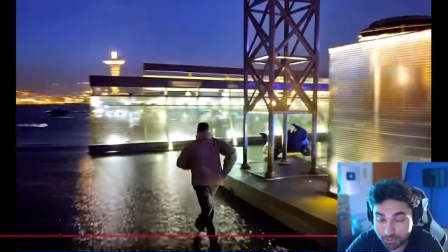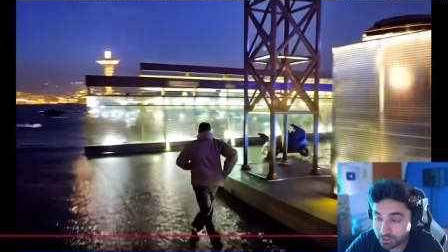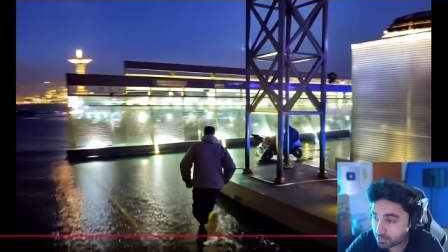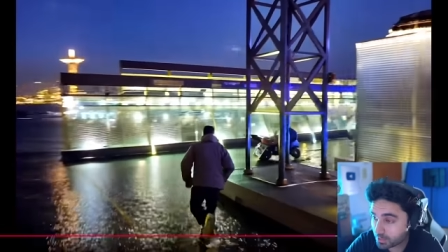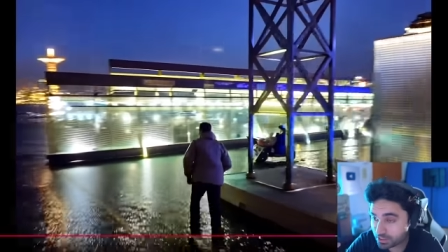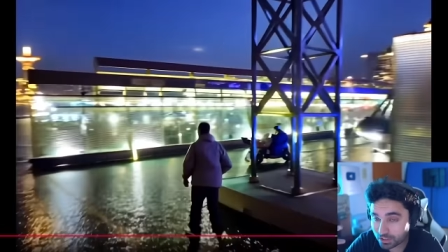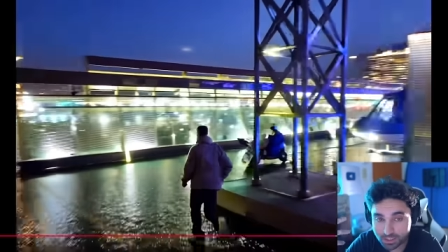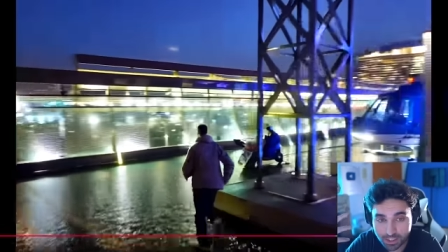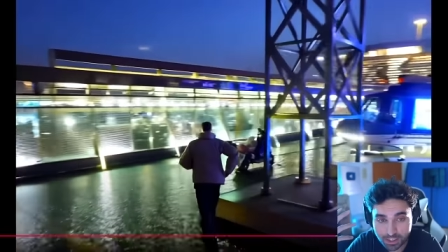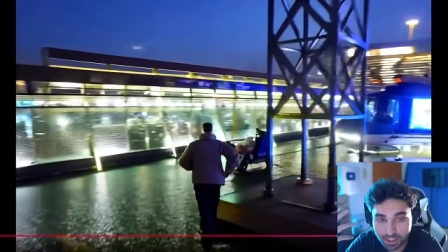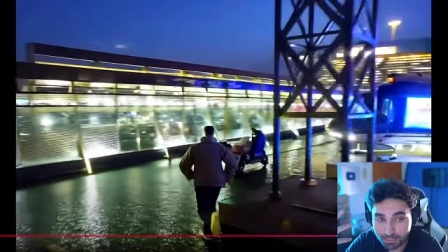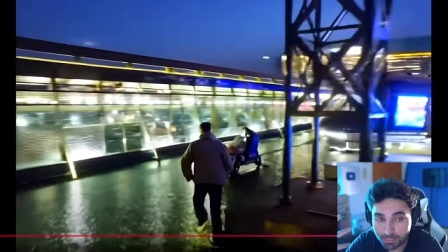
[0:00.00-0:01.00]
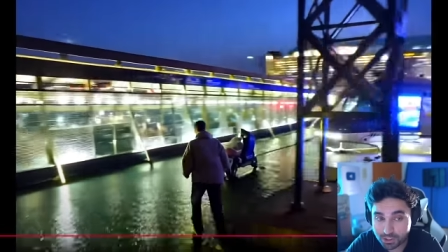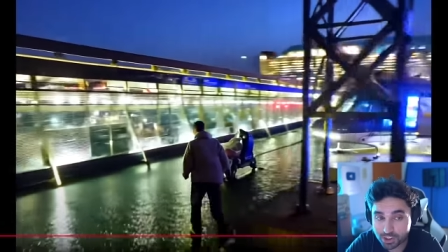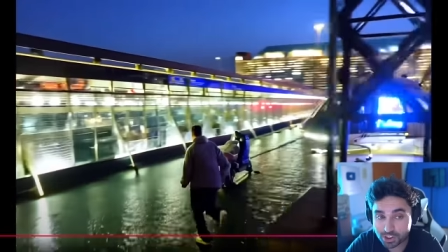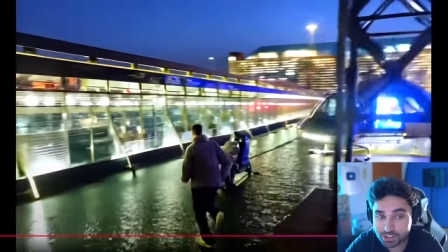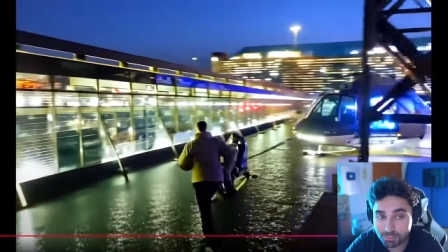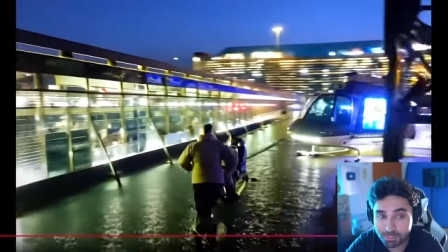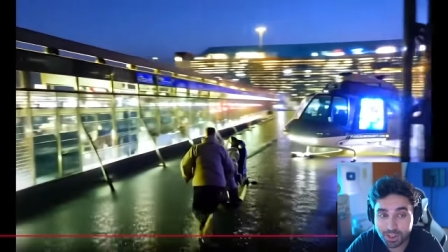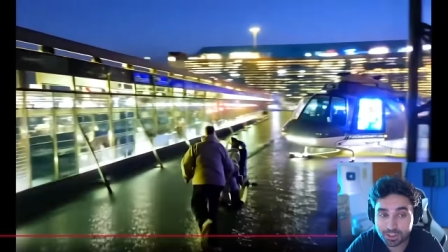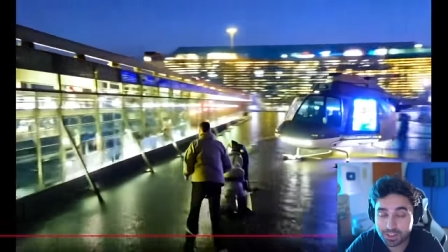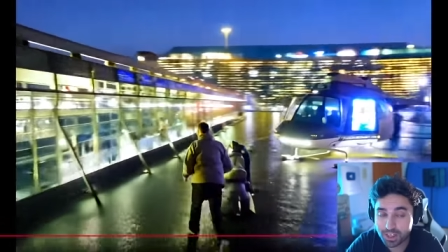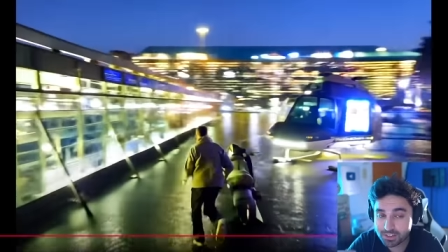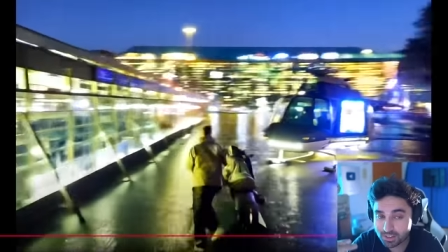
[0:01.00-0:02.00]
Phil Spencer done an emergency
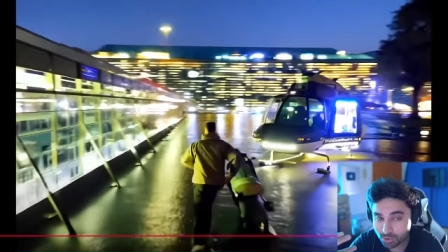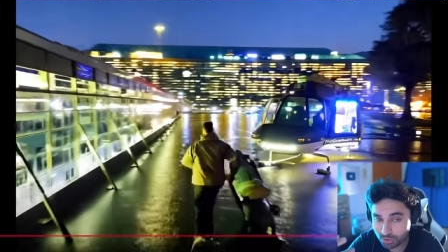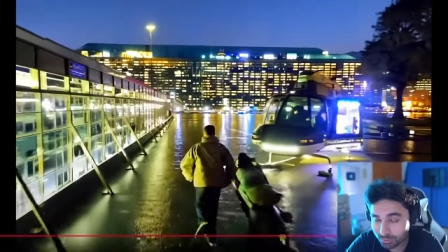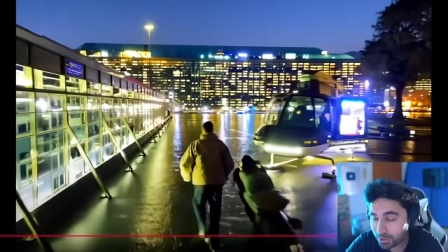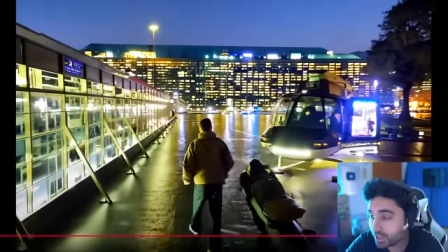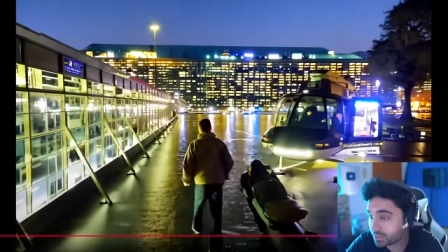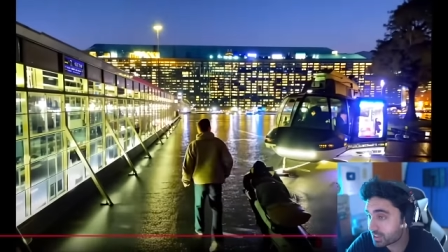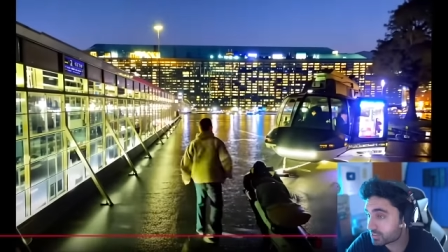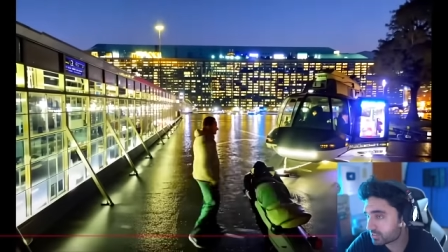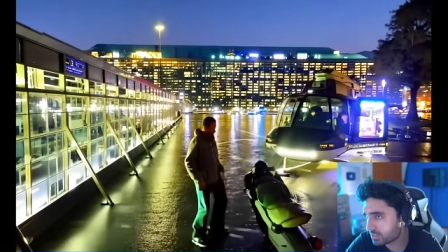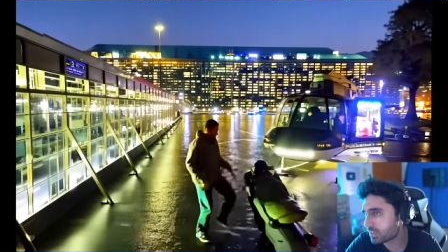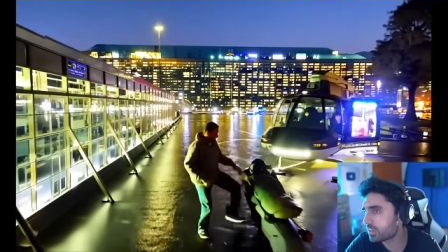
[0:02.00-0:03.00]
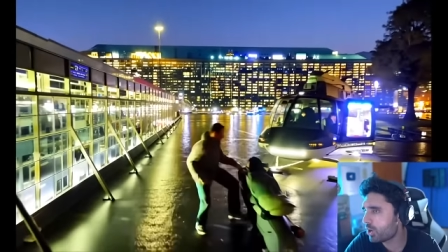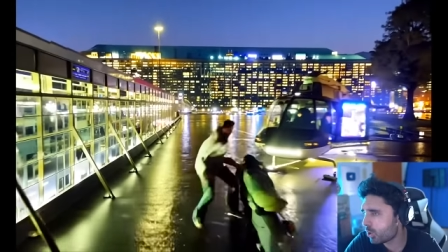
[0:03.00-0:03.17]
podcast, and on the podcast he said that